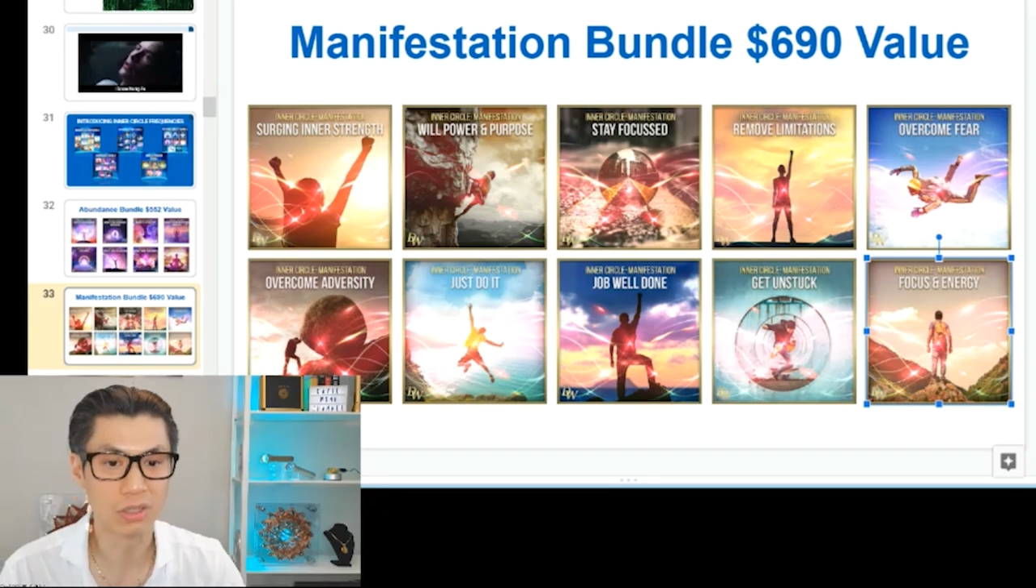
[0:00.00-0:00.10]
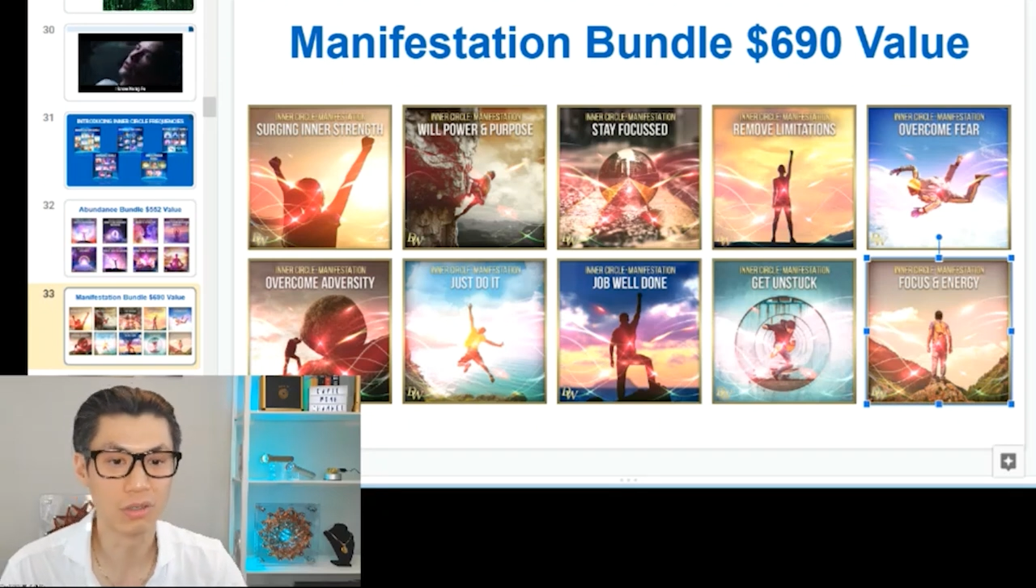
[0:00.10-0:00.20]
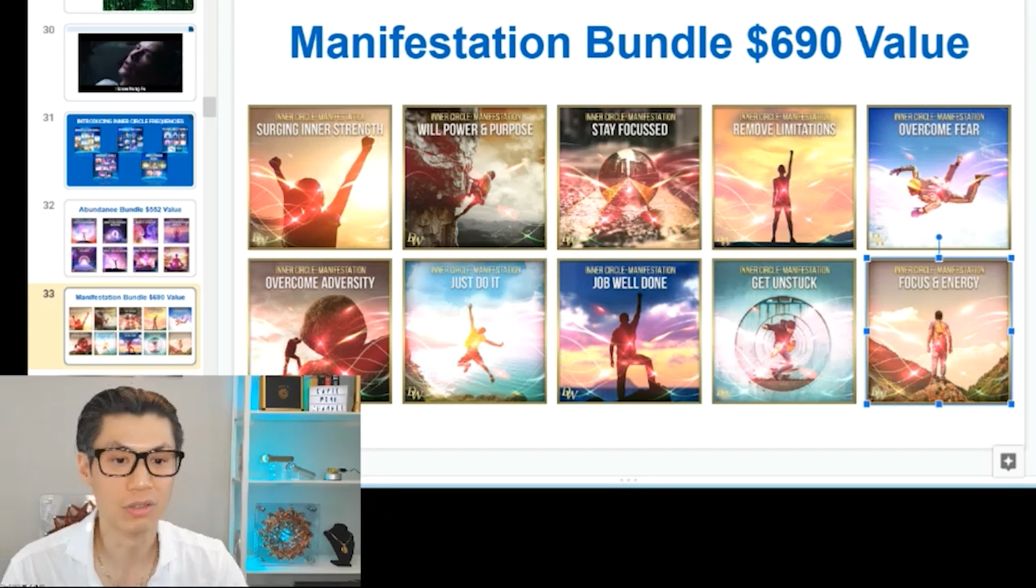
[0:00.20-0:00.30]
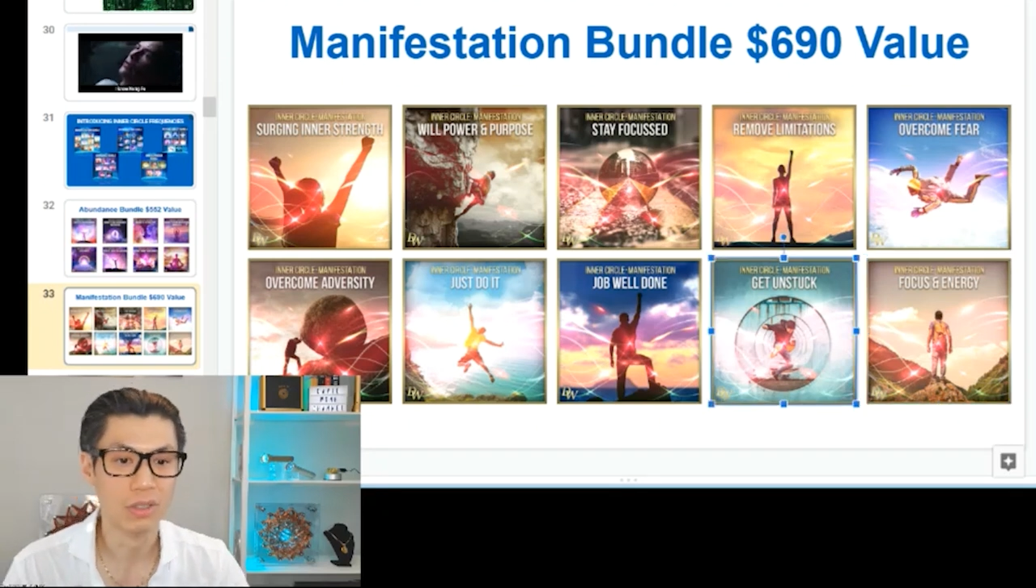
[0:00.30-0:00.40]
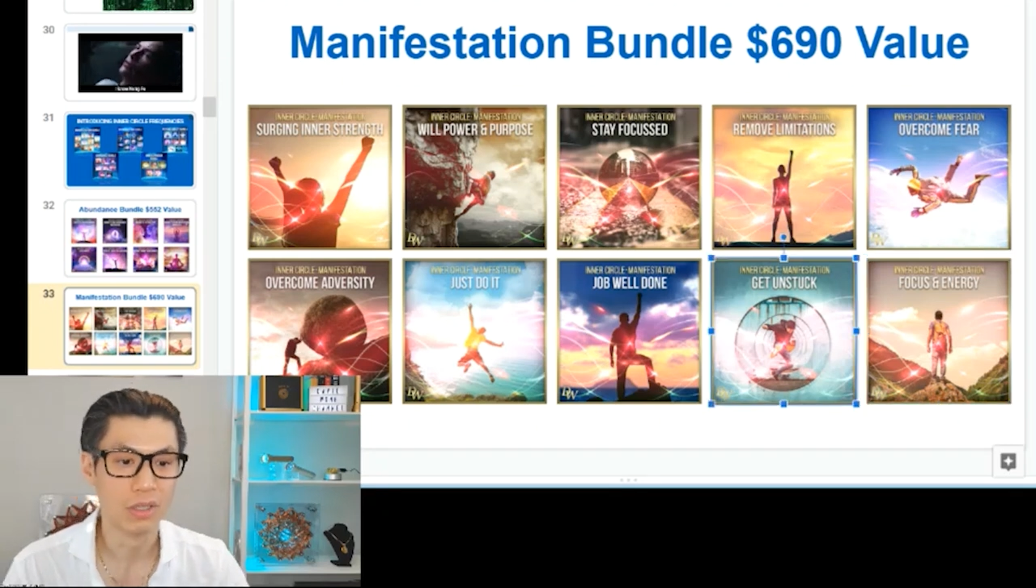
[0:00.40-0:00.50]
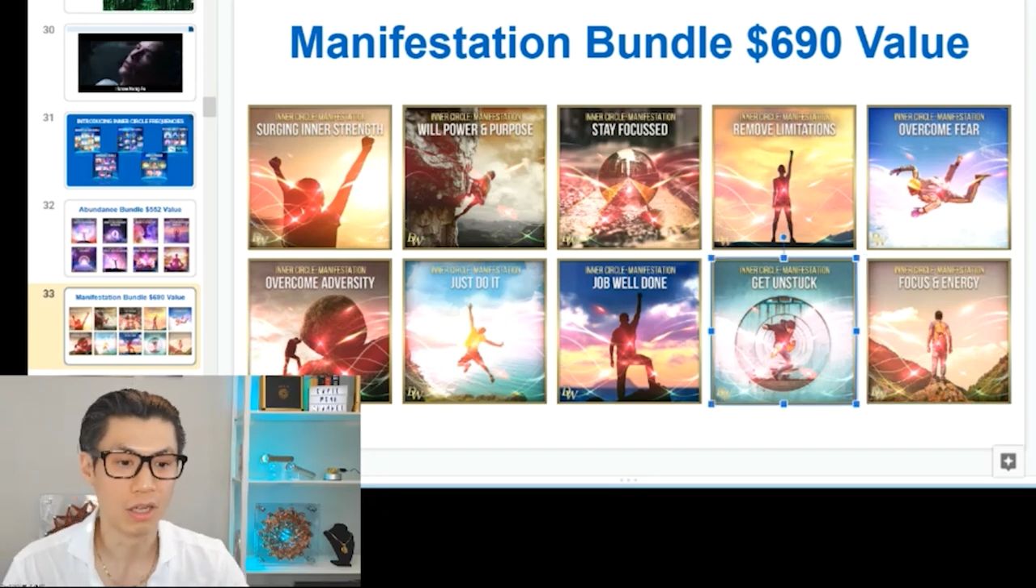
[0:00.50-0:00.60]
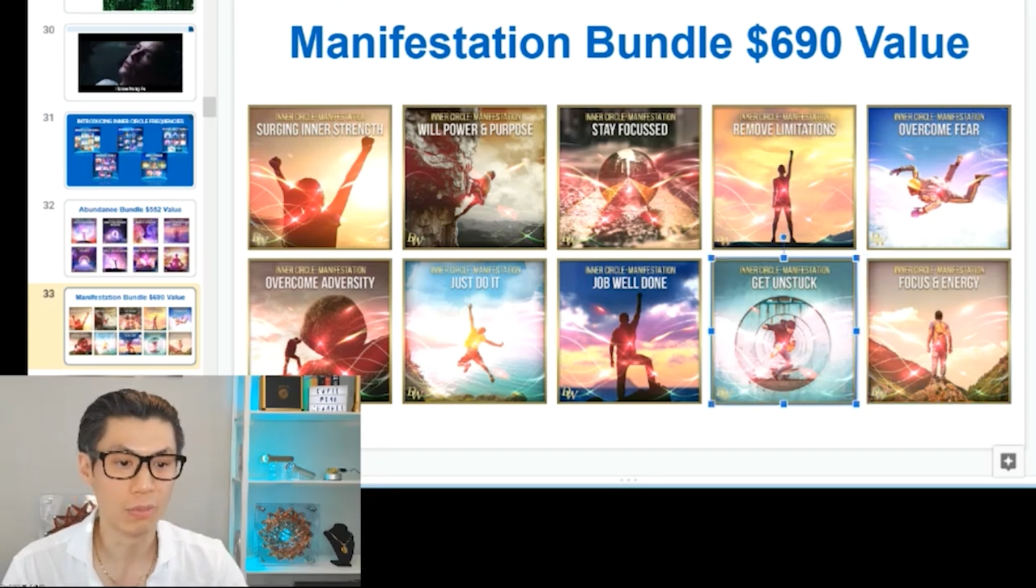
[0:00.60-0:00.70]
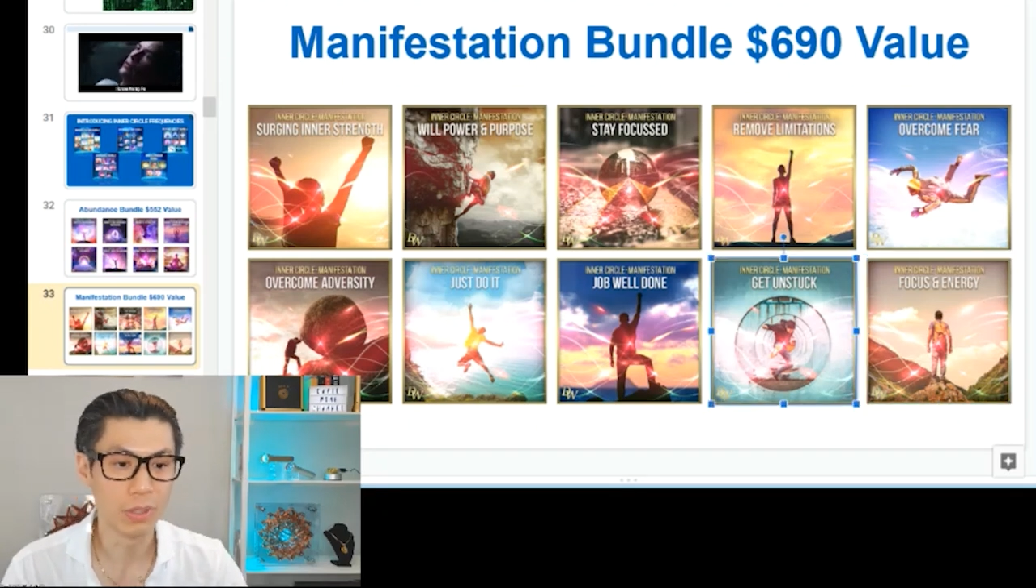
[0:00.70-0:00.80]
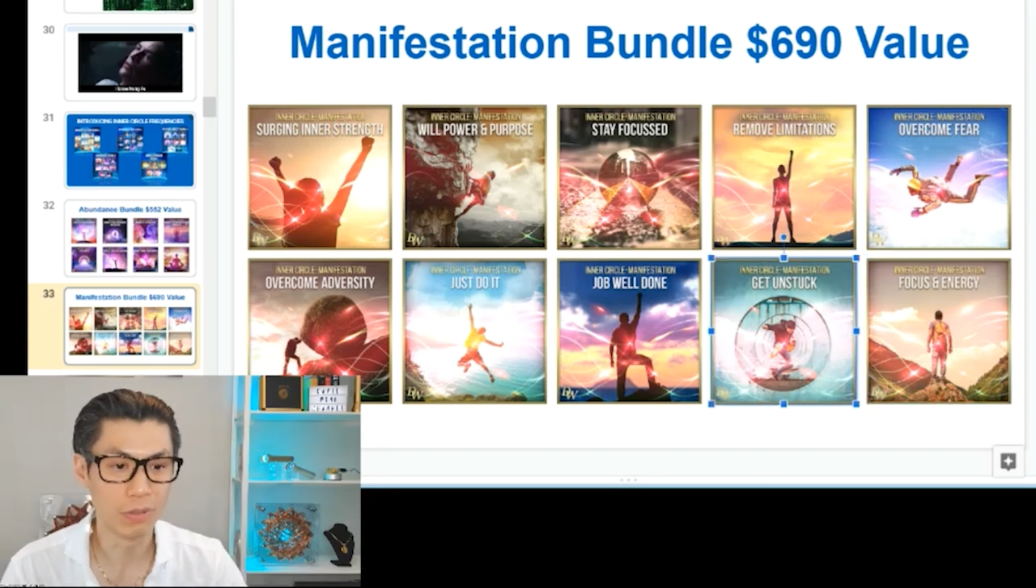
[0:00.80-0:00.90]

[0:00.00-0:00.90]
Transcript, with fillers: So a lot of